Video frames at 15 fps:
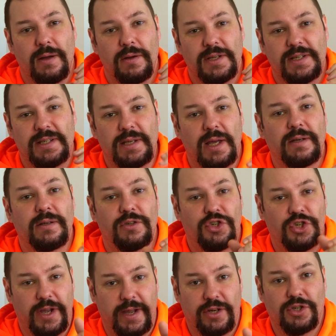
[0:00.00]
sudden
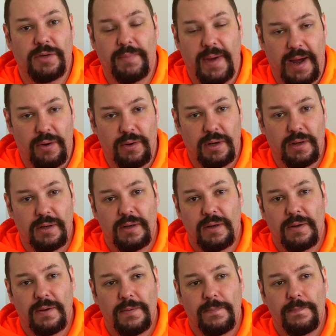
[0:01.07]
change in power,
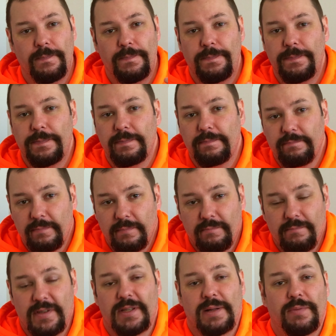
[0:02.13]

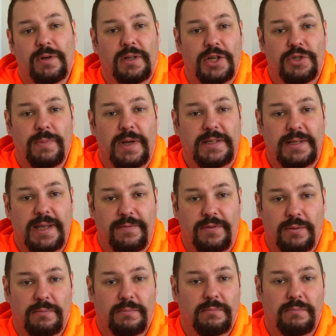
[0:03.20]
slipper clutch might save
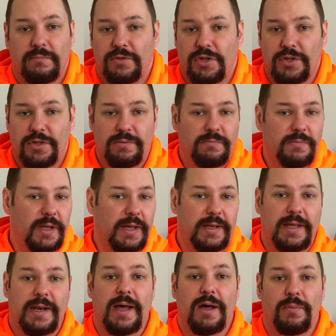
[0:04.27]
you. It
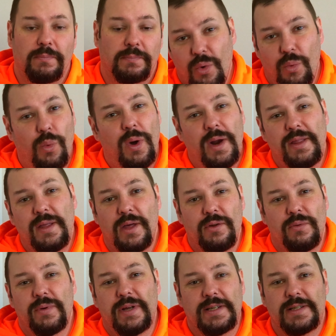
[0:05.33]
can help. One of the
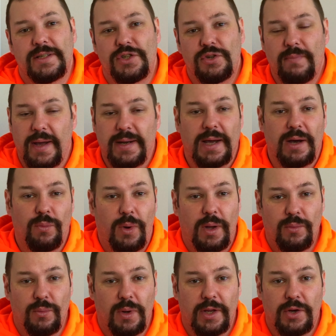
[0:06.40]
other reasons you might not
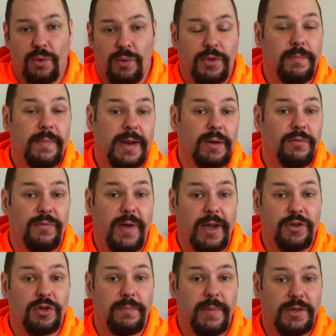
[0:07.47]
want one, or the
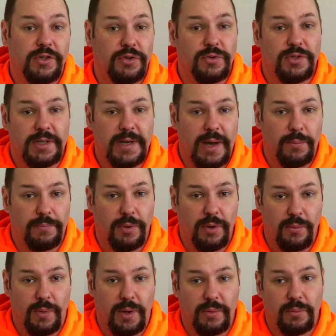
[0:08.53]
manufacturer may choose to not
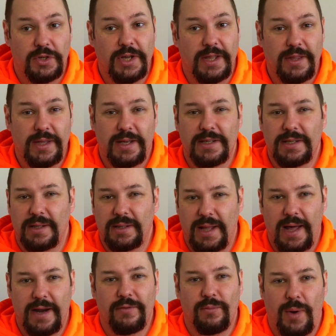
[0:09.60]
put one, which I think is a
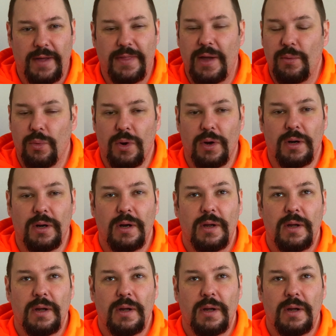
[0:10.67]
lot of why they were